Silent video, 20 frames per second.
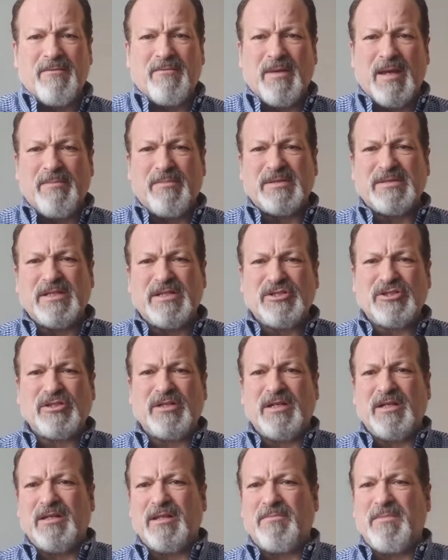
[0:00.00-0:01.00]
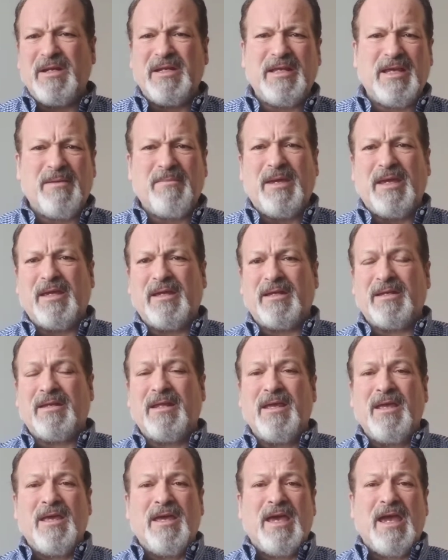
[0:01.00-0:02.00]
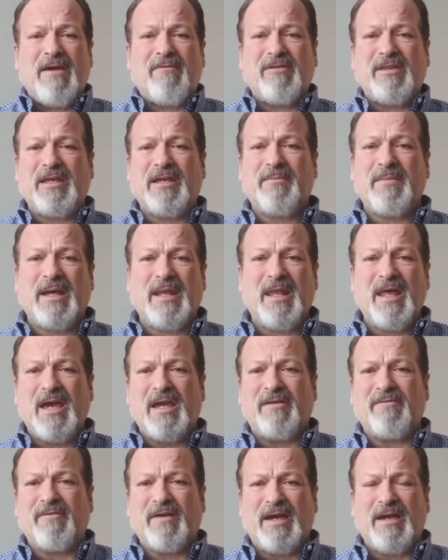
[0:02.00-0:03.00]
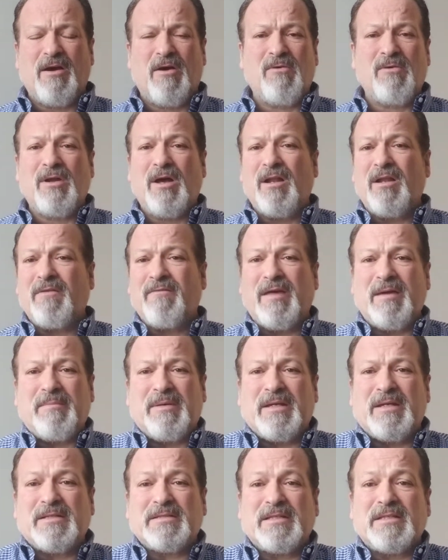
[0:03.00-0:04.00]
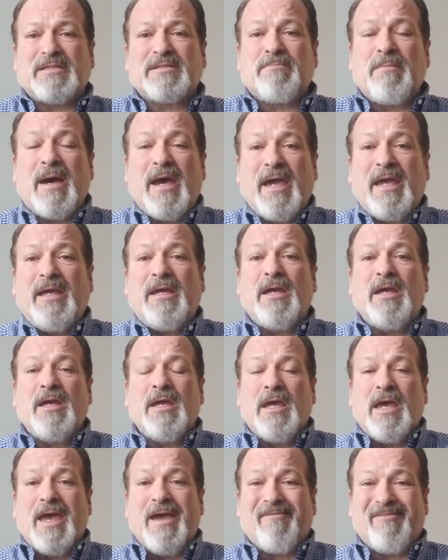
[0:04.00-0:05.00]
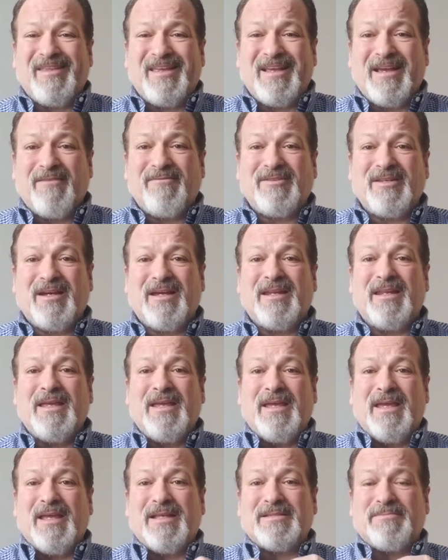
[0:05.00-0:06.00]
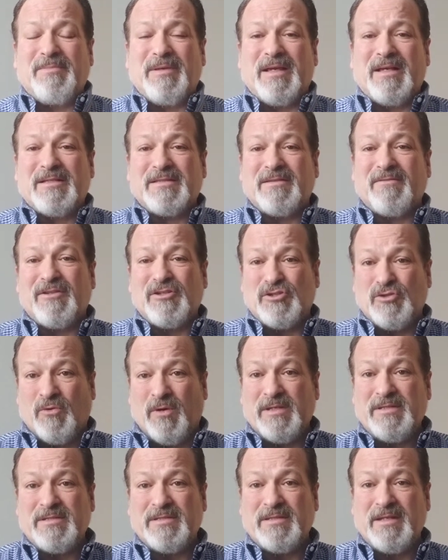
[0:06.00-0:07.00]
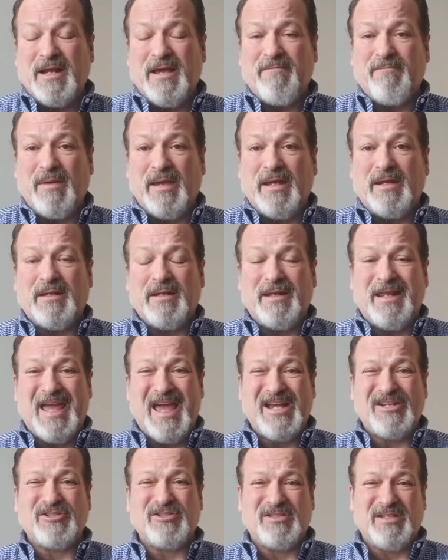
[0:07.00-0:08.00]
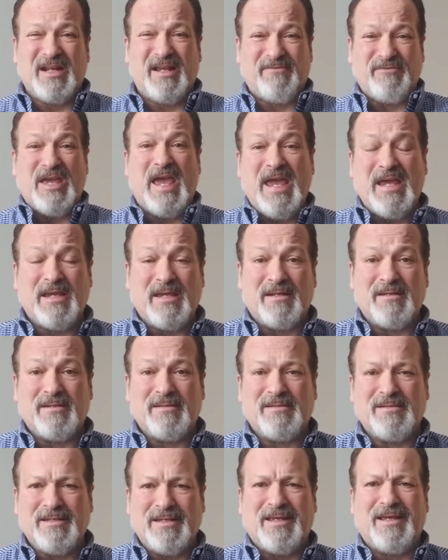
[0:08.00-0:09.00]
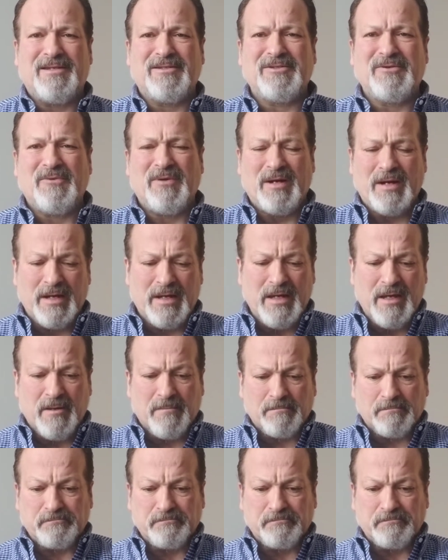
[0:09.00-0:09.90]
my position and the money I make and everything in my life. I own all of that because it's everything I've done. It's because of the choices that I've made and the actions that I've taken to get to where I am.